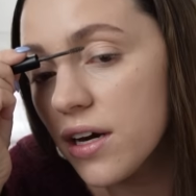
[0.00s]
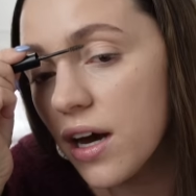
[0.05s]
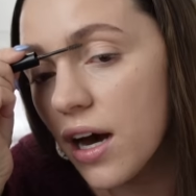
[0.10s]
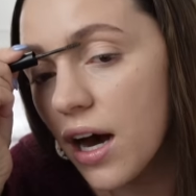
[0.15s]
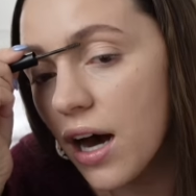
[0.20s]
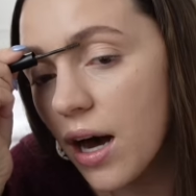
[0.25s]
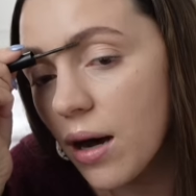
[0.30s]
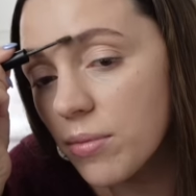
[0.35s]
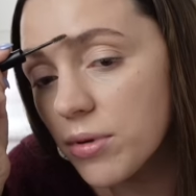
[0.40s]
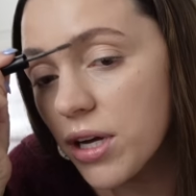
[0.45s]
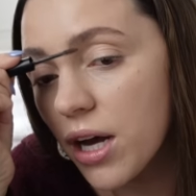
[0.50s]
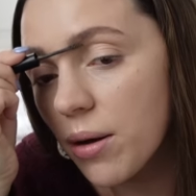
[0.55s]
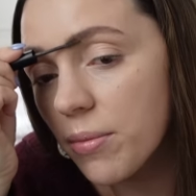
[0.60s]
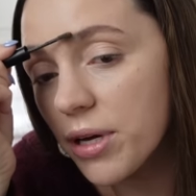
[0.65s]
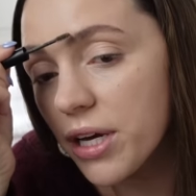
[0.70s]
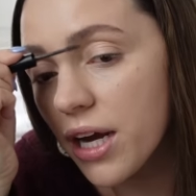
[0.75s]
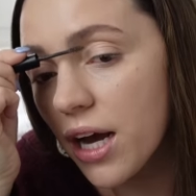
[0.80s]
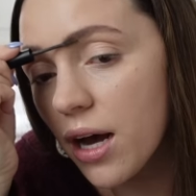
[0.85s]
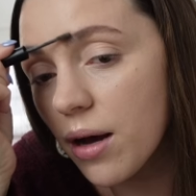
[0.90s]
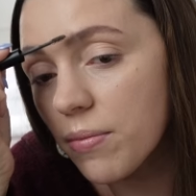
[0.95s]
um,
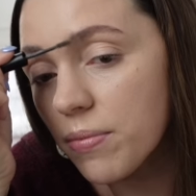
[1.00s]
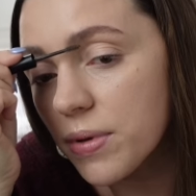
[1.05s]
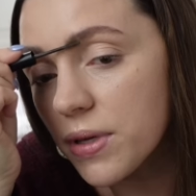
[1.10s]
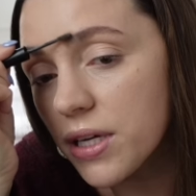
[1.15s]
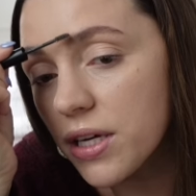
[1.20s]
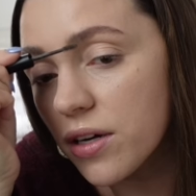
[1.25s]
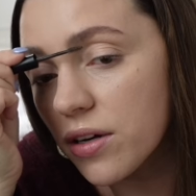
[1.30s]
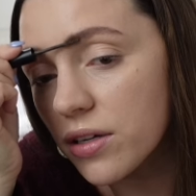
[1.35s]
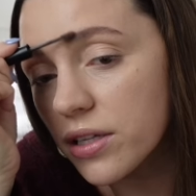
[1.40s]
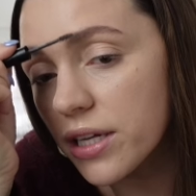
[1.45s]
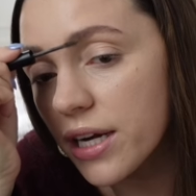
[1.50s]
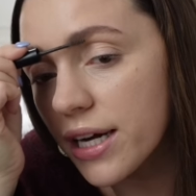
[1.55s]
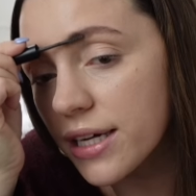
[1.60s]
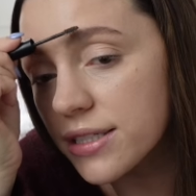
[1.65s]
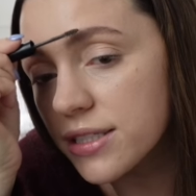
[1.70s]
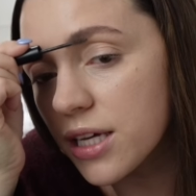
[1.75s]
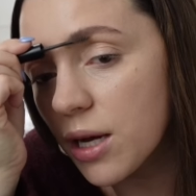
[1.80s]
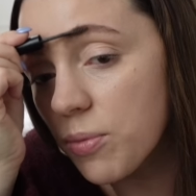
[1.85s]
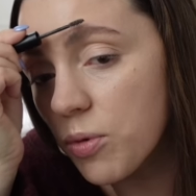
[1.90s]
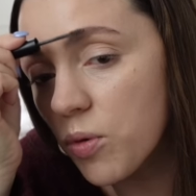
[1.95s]
coming up here in the
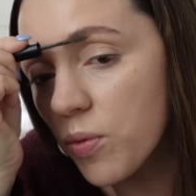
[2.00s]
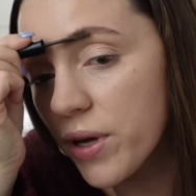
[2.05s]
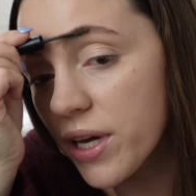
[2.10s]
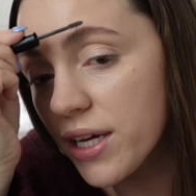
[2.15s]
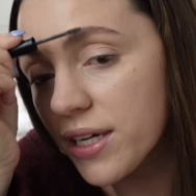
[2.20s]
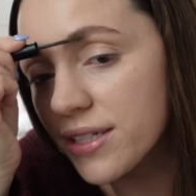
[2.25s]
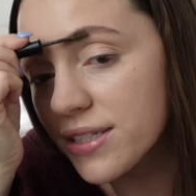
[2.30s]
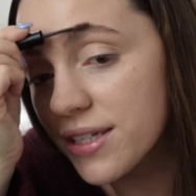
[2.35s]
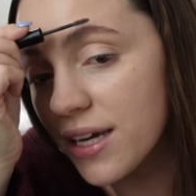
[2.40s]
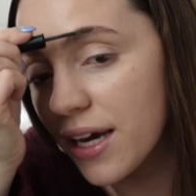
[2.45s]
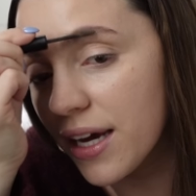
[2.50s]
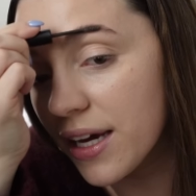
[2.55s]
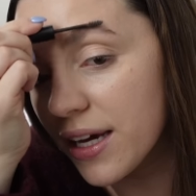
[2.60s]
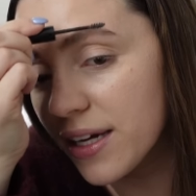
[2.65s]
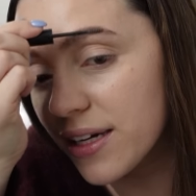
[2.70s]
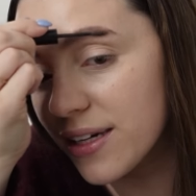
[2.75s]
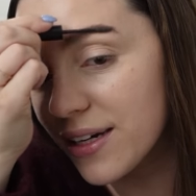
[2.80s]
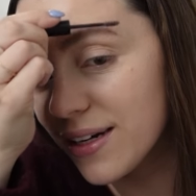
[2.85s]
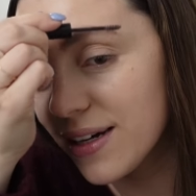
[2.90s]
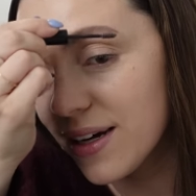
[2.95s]
next couple weeks,
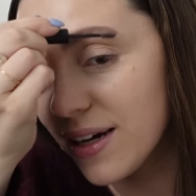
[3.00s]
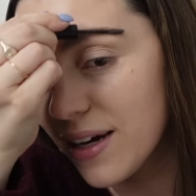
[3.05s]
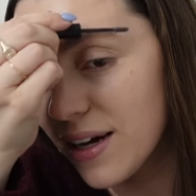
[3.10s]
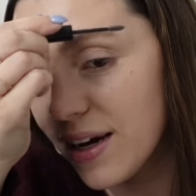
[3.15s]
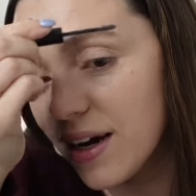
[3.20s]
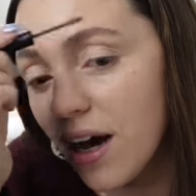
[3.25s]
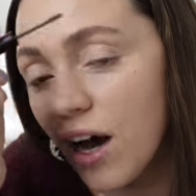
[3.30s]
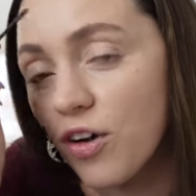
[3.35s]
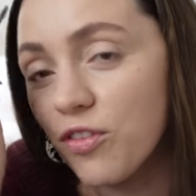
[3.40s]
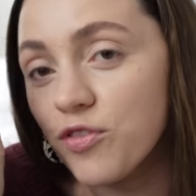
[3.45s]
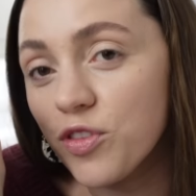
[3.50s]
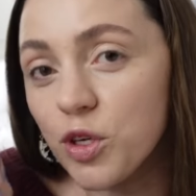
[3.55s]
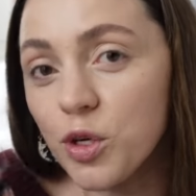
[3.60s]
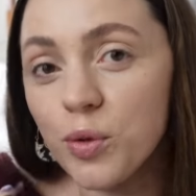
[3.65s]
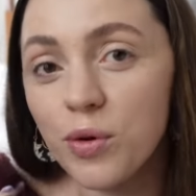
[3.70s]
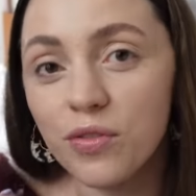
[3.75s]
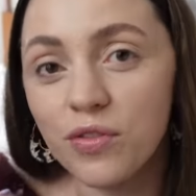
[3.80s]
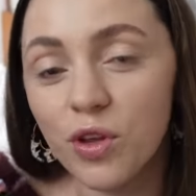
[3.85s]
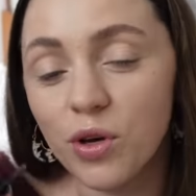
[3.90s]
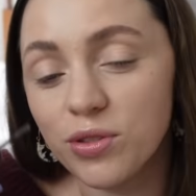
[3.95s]
and a
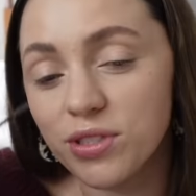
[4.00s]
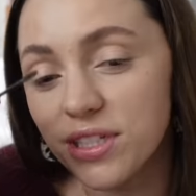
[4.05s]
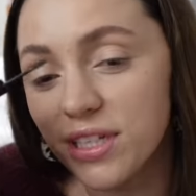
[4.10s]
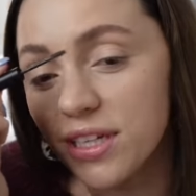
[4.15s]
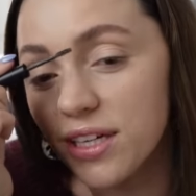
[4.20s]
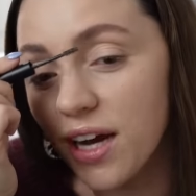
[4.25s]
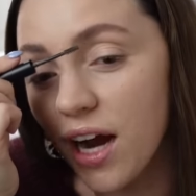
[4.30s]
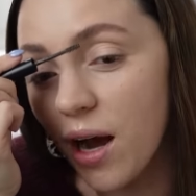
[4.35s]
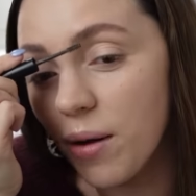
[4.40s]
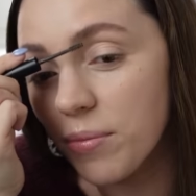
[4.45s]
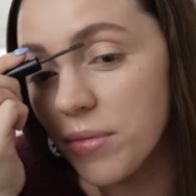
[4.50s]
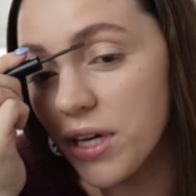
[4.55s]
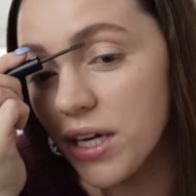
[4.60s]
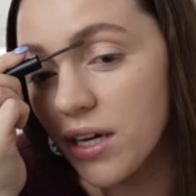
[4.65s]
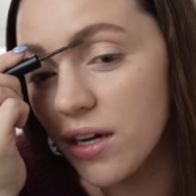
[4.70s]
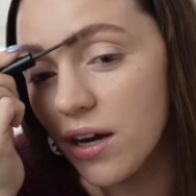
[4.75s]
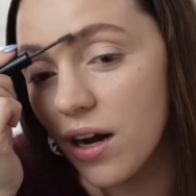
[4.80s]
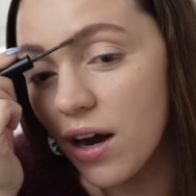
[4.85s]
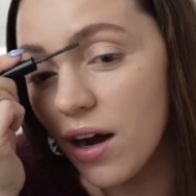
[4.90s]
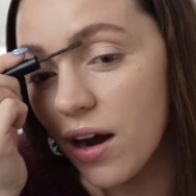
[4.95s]
few of those that he got
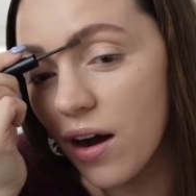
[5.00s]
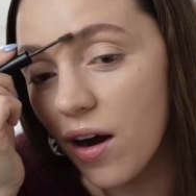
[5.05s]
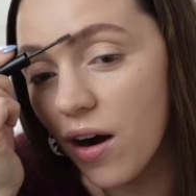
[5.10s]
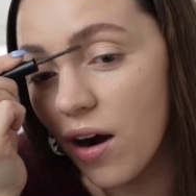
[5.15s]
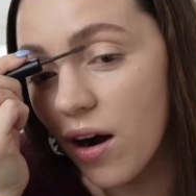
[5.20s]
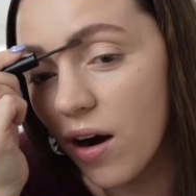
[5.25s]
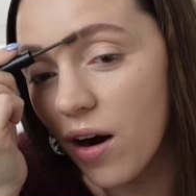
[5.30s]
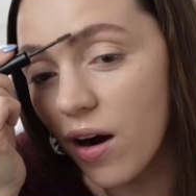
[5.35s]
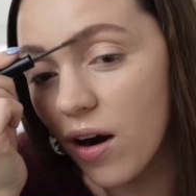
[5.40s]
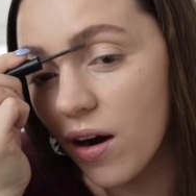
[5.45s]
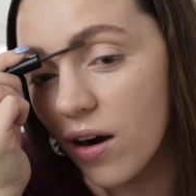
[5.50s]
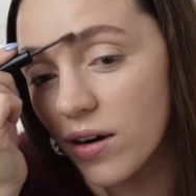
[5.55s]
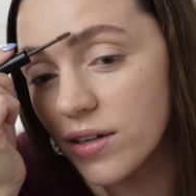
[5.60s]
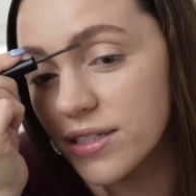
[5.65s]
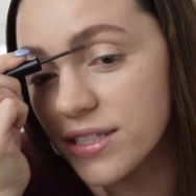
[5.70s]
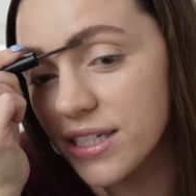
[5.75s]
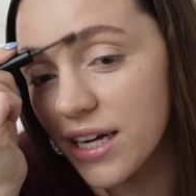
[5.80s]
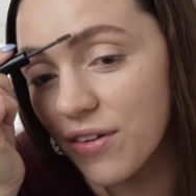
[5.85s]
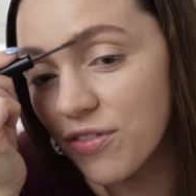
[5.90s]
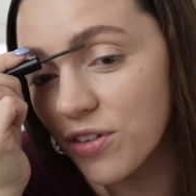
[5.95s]
me are
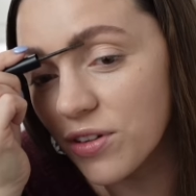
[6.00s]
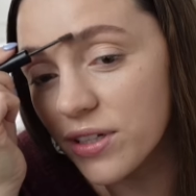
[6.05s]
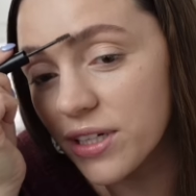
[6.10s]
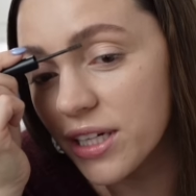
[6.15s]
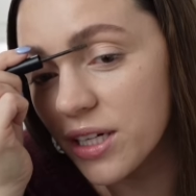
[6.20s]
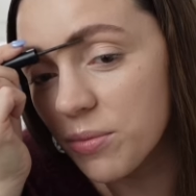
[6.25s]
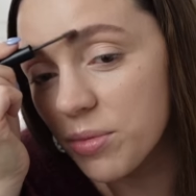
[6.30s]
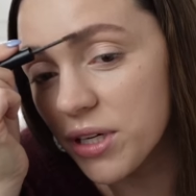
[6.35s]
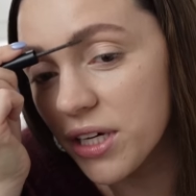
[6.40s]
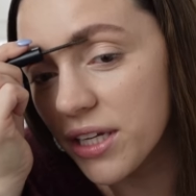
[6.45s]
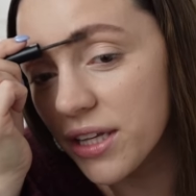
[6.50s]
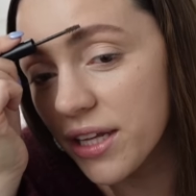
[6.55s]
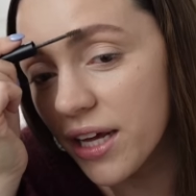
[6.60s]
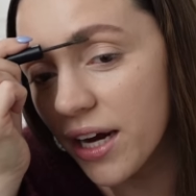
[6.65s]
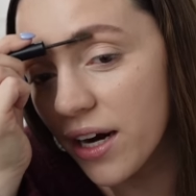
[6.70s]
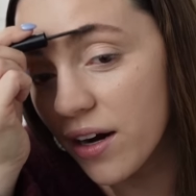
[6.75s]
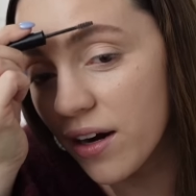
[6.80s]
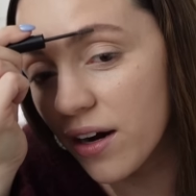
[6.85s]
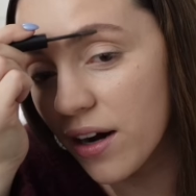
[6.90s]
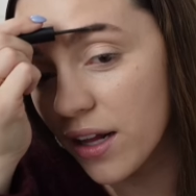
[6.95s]
definitely going to be in
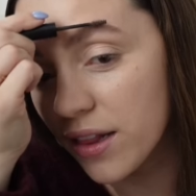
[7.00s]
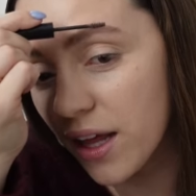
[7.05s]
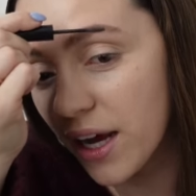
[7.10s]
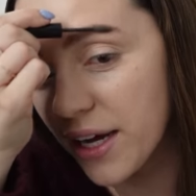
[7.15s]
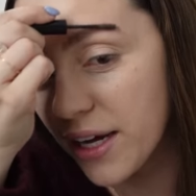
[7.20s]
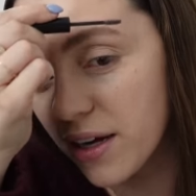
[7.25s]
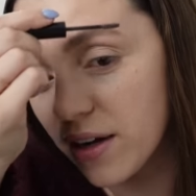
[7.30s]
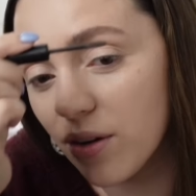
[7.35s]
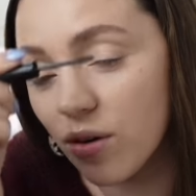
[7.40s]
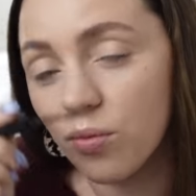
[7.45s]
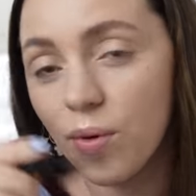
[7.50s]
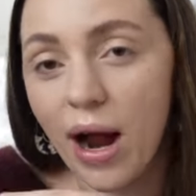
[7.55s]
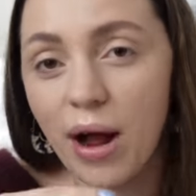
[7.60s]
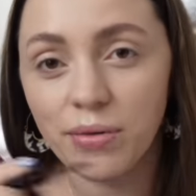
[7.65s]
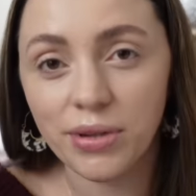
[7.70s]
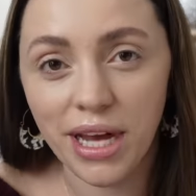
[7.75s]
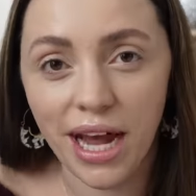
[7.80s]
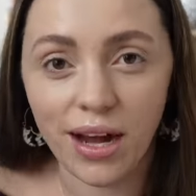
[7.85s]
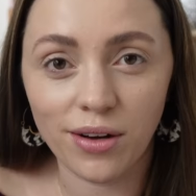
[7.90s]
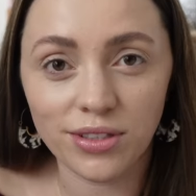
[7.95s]
there, like
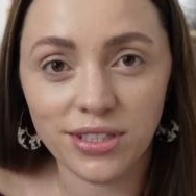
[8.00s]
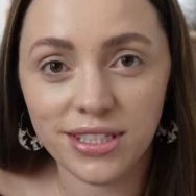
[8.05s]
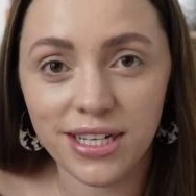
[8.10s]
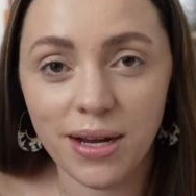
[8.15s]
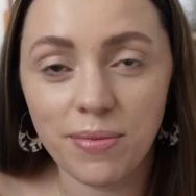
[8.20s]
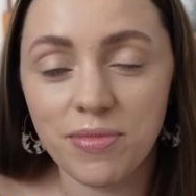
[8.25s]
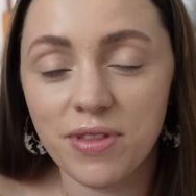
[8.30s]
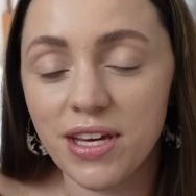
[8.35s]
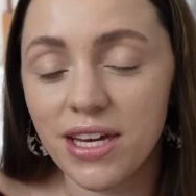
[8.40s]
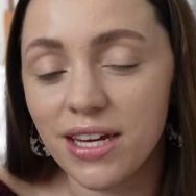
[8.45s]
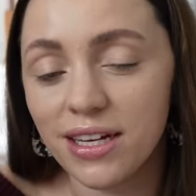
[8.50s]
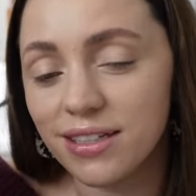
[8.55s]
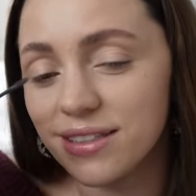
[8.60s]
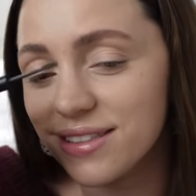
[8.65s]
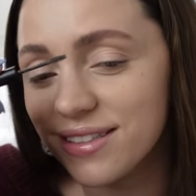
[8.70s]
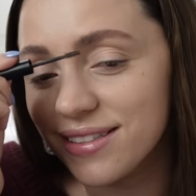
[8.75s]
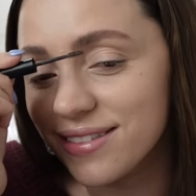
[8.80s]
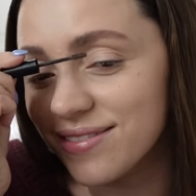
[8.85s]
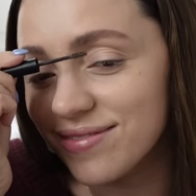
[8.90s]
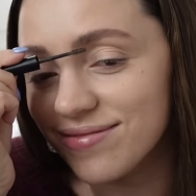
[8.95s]
around the house type
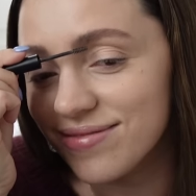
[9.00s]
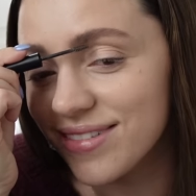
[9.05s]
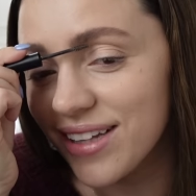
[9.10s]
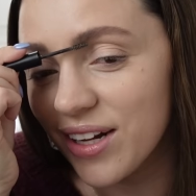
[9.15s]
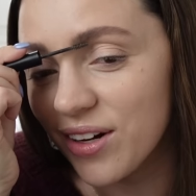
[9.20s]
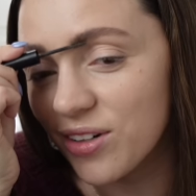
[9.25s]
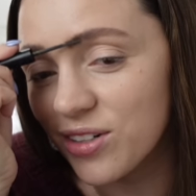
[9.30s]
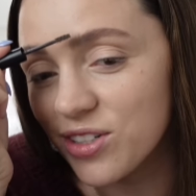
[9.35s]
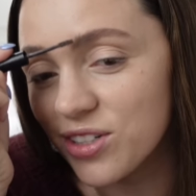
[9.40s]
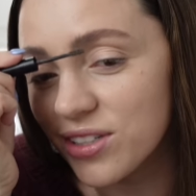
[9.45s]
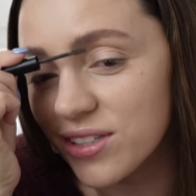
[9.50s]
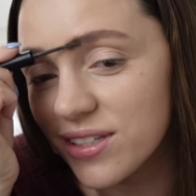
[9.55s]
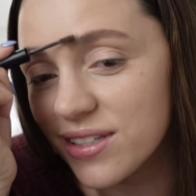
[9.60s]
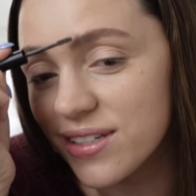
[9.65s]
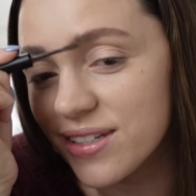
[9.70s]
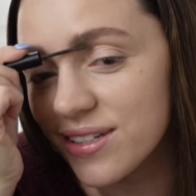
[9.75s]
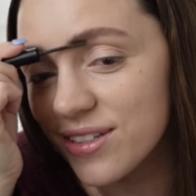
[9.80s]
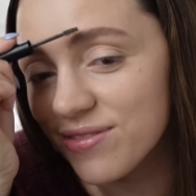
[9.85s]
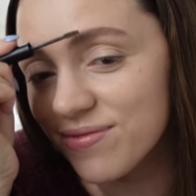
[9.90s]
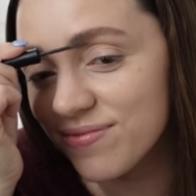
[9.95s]
things that are
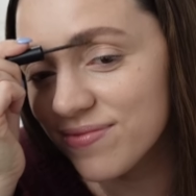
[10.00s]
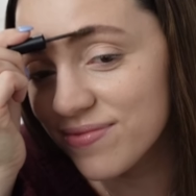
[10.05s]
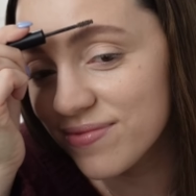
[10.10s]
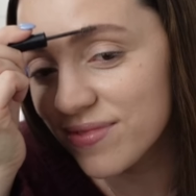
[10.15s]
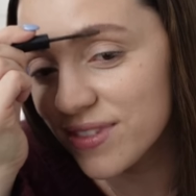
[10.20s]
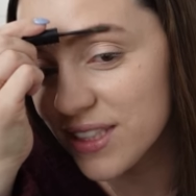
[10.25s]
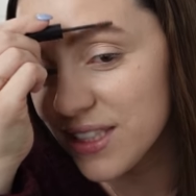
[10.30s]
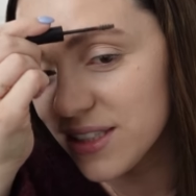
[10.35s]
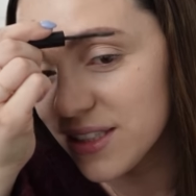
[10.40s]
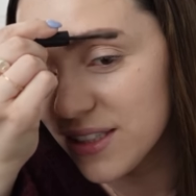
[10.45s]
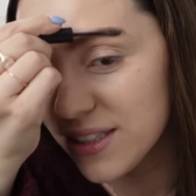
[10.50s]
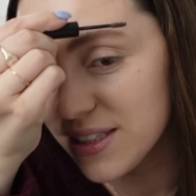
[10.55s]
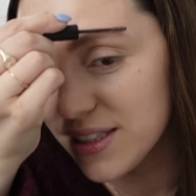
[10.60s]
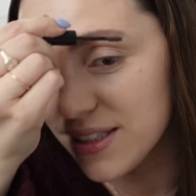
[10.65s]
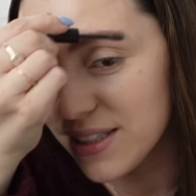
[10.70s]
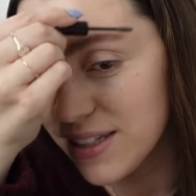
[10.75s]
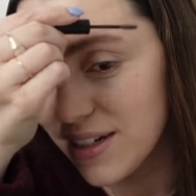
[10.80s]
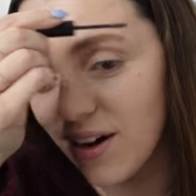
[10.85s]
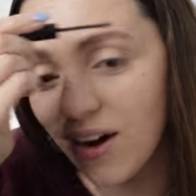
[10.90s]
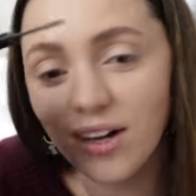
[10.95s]
just
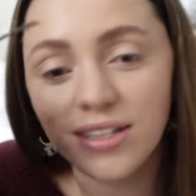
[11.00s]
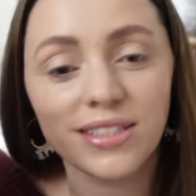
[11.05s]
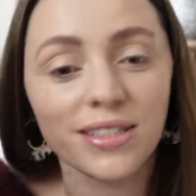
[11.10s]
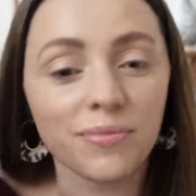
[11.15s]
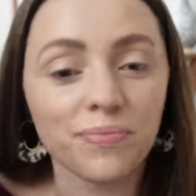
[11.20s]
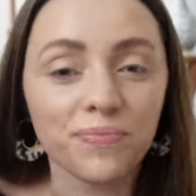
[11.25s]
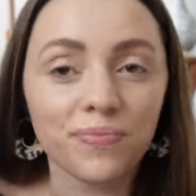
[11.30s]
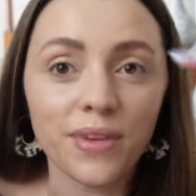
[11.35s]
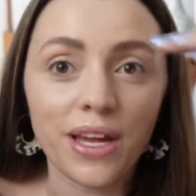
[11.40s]
awesome.